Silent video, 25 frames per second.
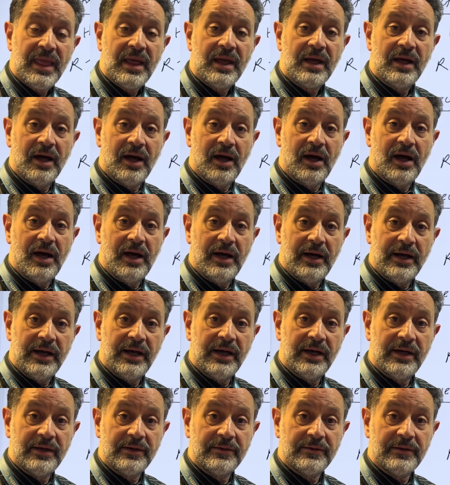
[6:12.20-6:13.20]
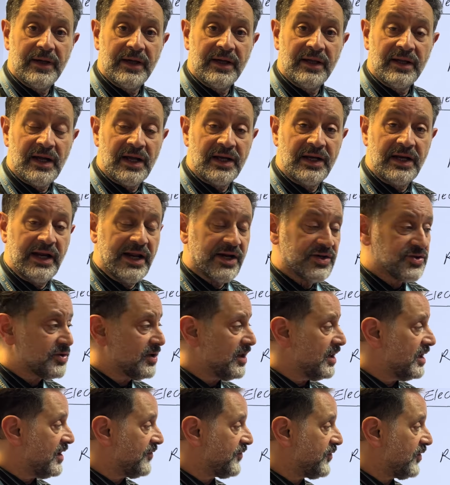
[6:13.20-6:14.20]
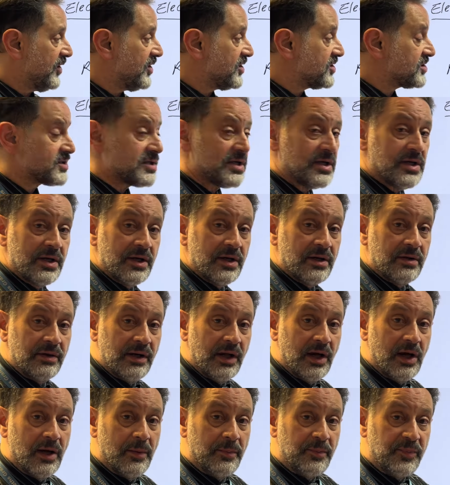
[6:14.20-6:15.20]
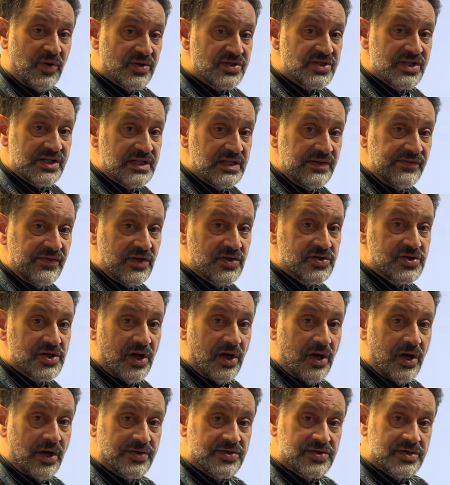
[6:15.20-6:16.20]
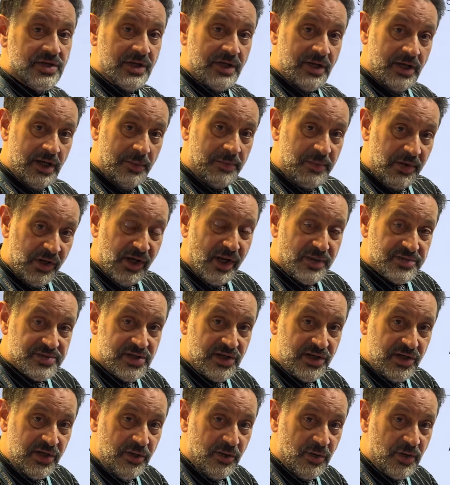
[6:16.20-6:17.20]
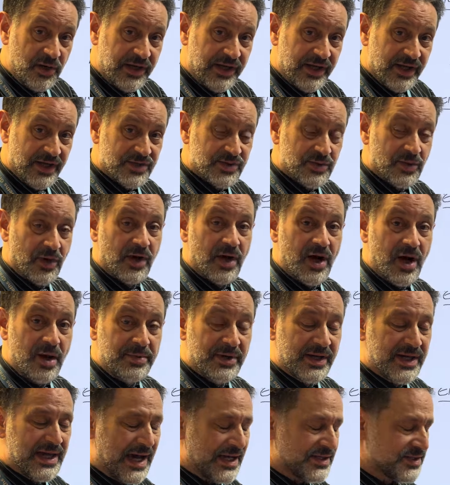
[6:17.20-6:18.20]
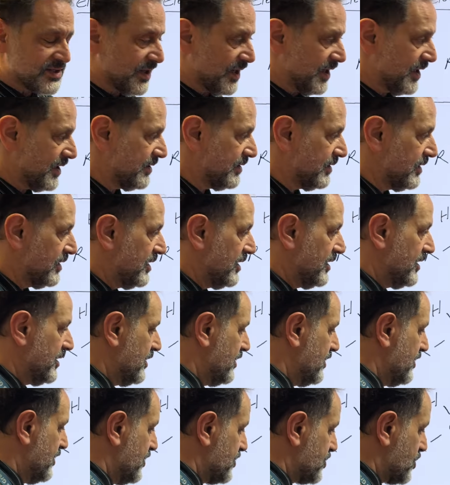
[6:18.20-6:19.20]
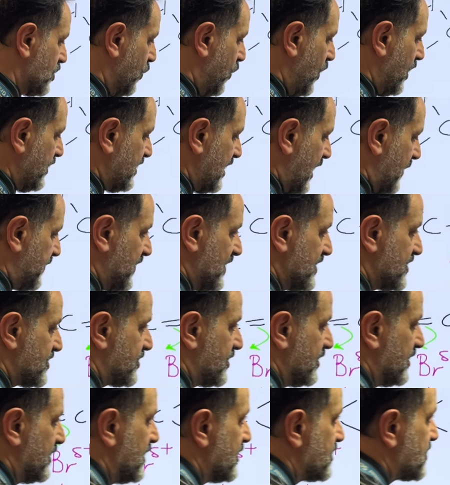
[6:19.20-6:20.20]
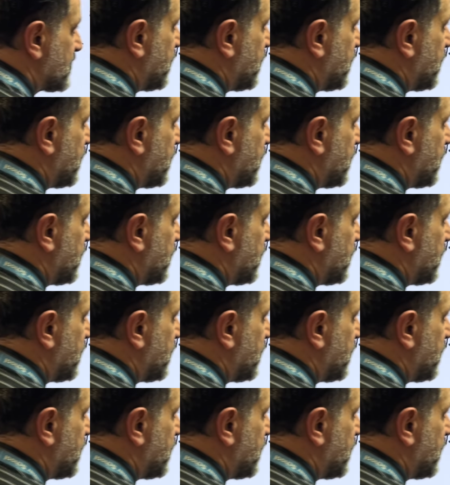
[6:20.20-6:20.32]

an electron, therefore is now positively charged. It becomes a nucleus or carbocation. So what happens to this